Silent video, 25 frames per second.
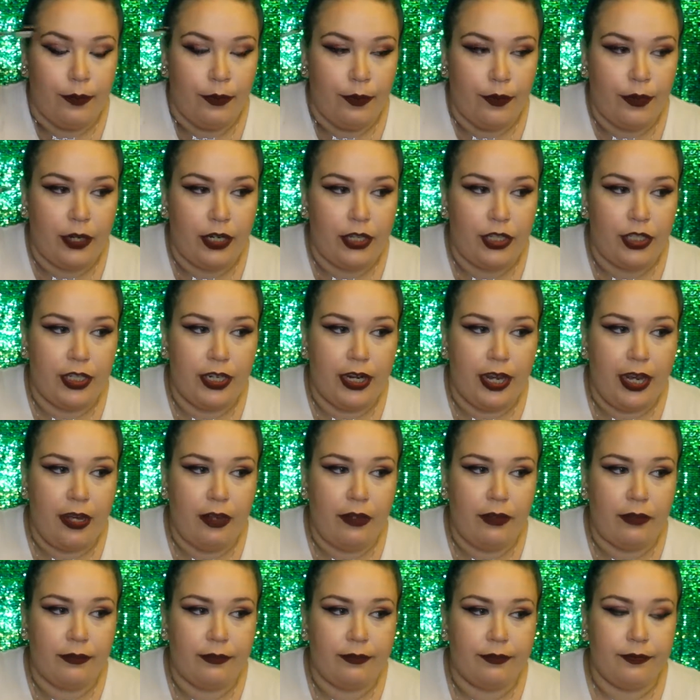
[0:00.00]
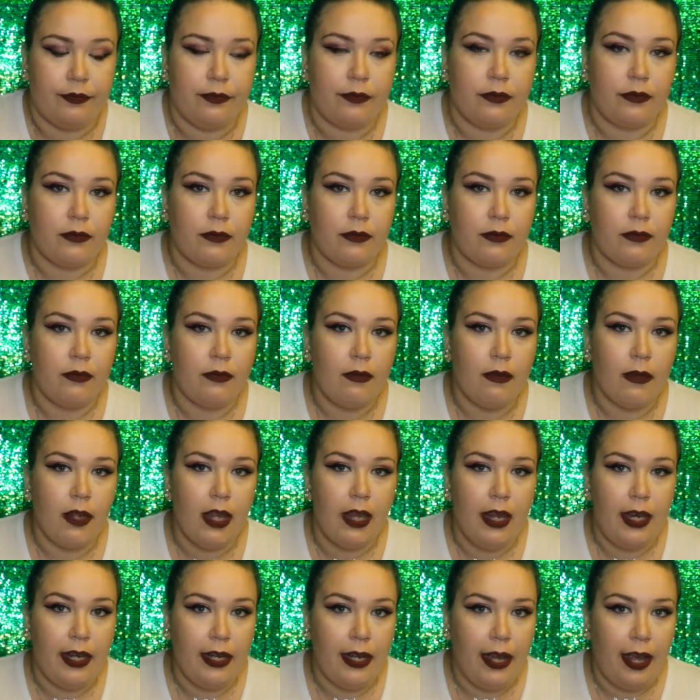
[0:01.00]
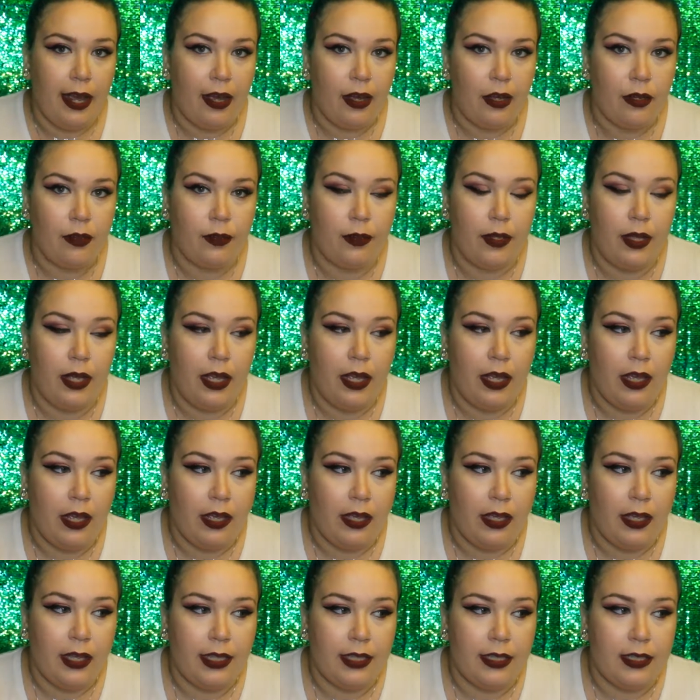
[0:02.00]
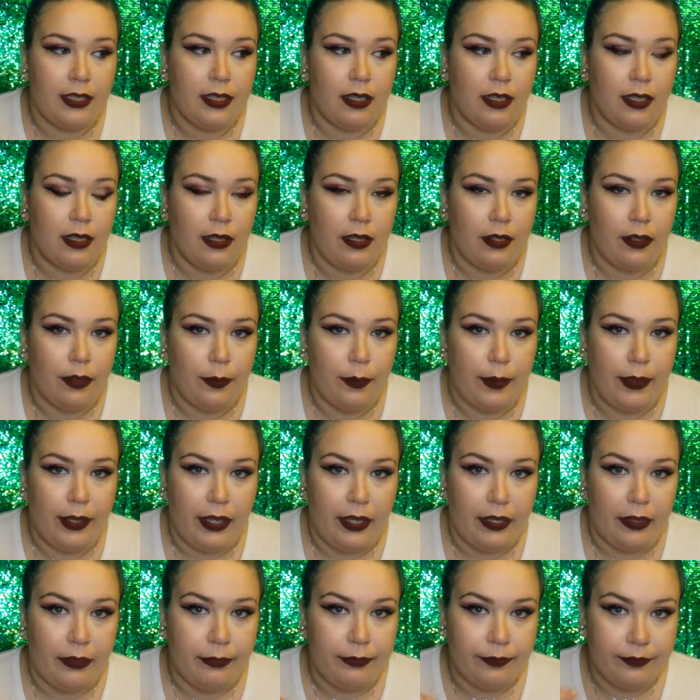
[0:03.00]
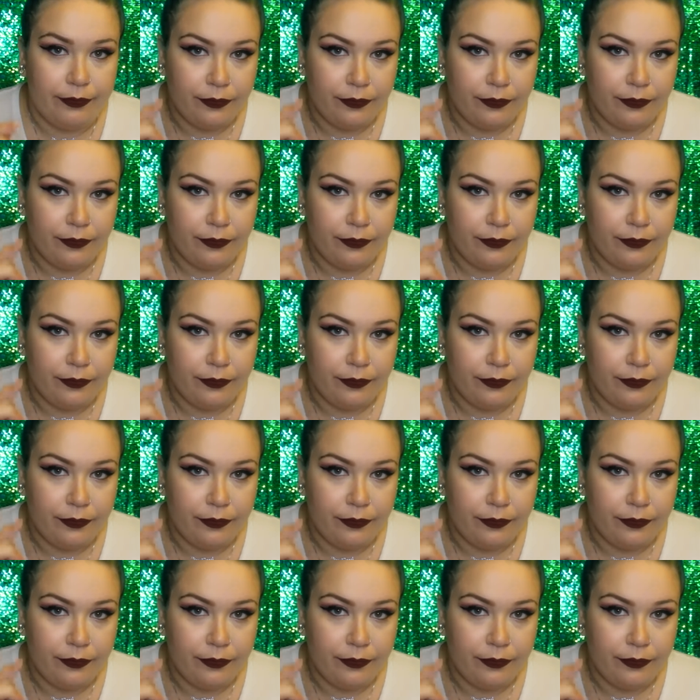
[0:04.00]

brush it out. And now it's a little bit